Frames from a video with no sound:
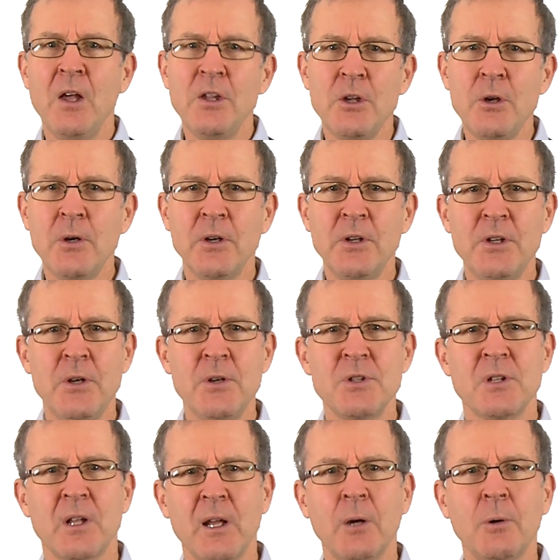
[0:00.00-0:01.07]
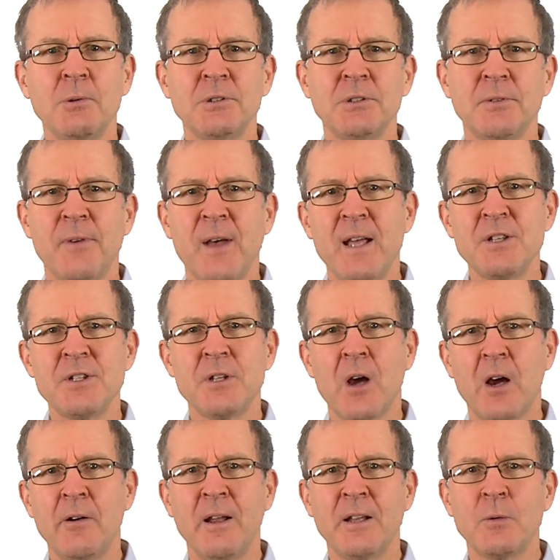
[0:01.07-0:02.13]
You can use the local Surveyors
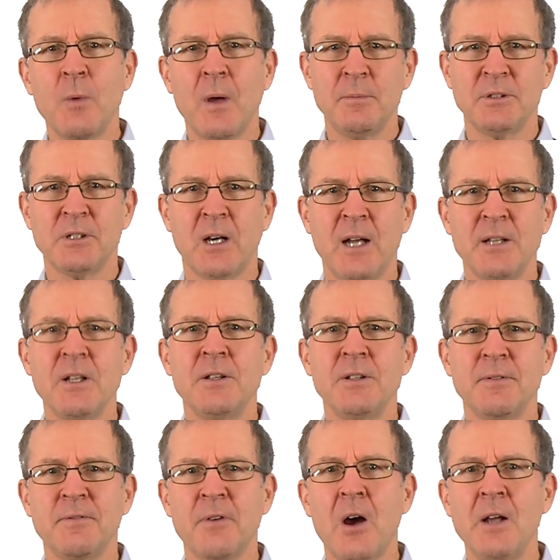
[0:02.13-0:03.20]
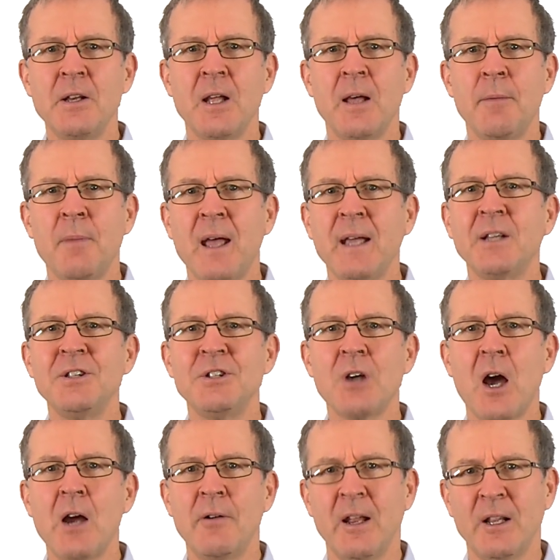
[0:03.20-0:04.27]
Direct website to find and make
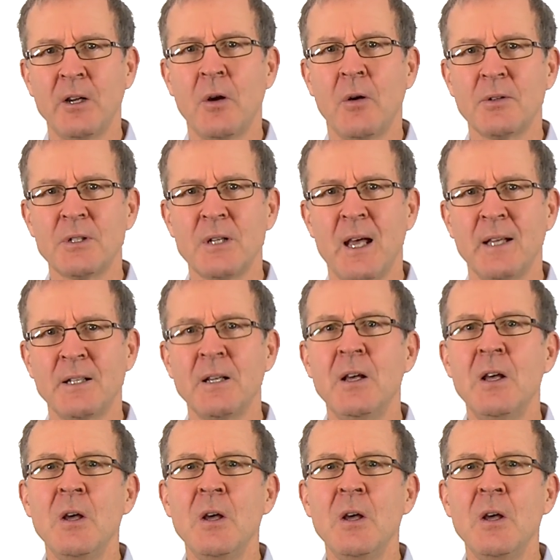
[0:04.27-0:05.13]
direct contact